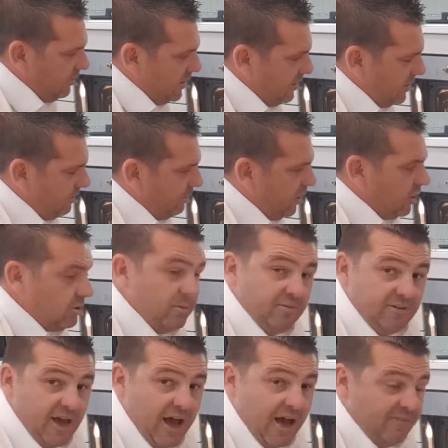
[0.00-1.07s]
it at the bottom
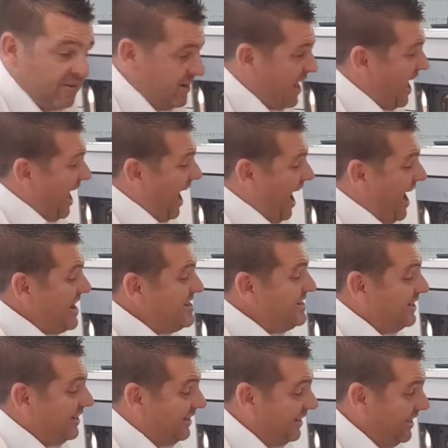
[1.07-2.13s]
of your oven
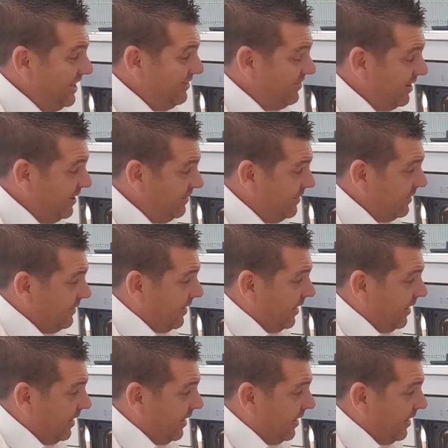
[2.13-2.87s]
and you leave it,